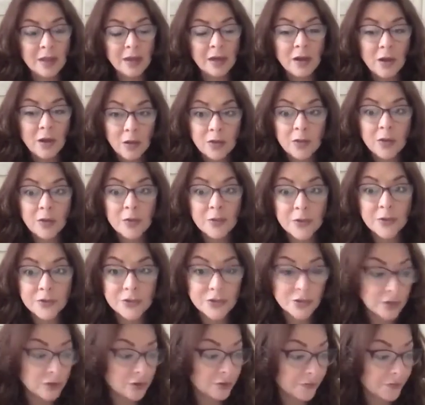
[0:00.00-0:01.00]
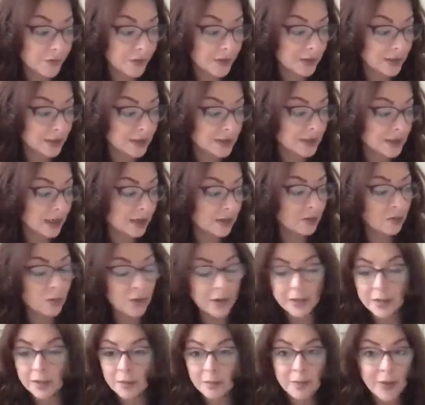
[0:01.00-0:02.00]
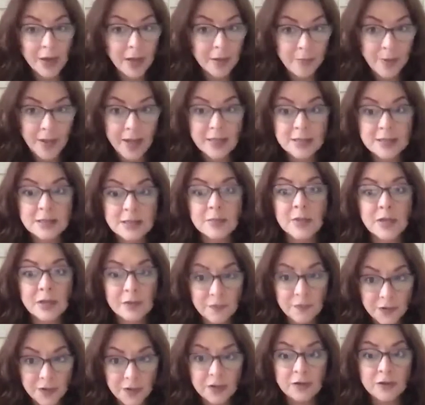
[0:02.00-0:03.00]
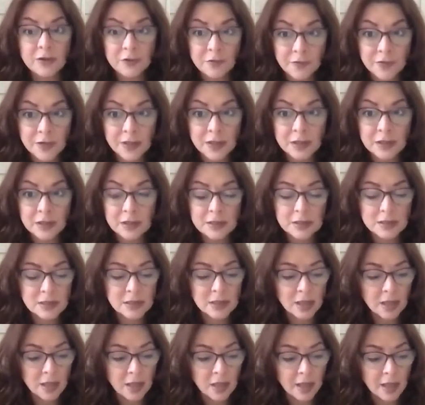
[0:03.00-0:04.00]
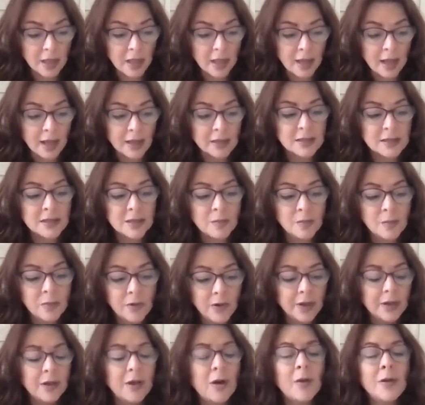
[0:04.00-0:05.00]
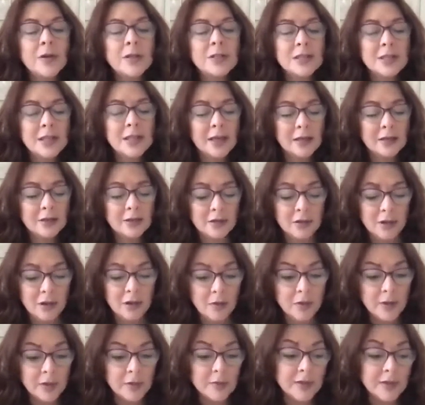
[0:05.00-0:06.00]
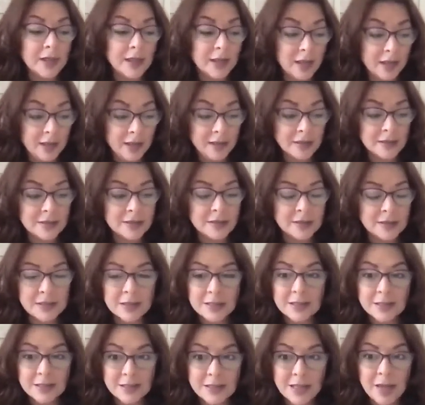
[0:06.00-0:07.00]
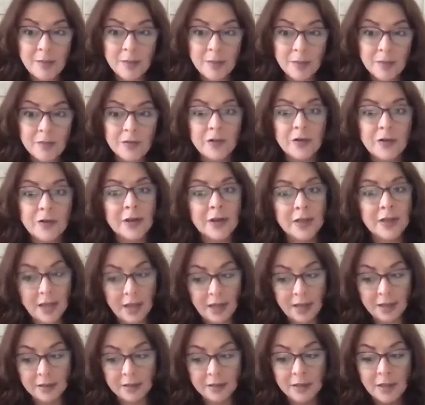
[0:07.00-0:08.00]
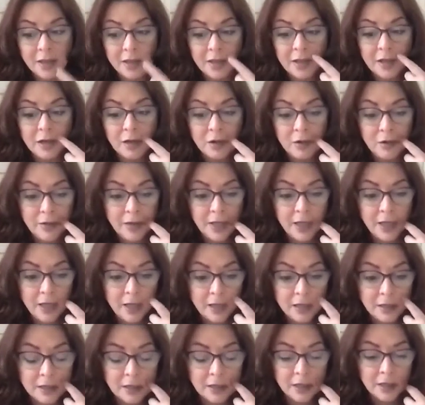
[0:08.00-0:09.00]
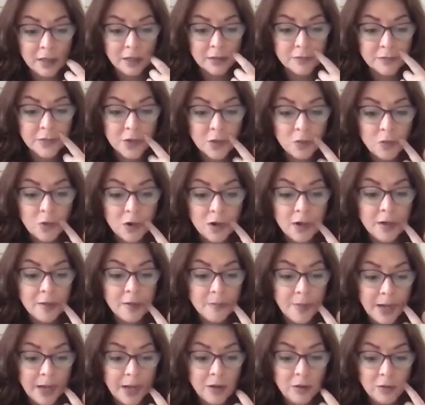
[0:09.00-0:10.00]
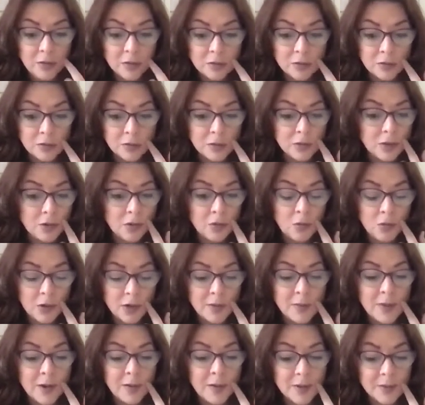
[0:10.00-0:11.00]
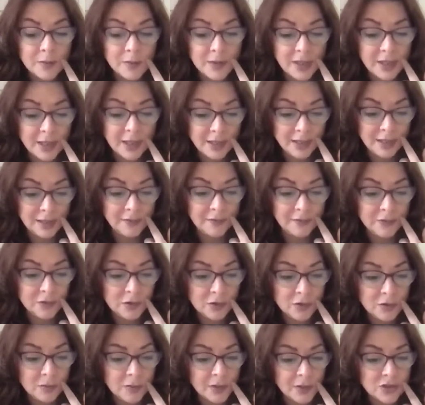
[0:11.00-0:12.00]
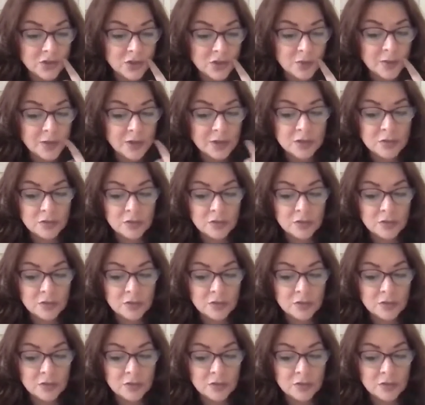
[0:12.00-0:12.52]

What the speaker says: Although those are your feelings, and I don't want you to bypass them, like feel your feels. At some point, go into the inner knowing. You're like, hey, did this happen before? Yeah. Okay. What about my behavior? Am I jumping into a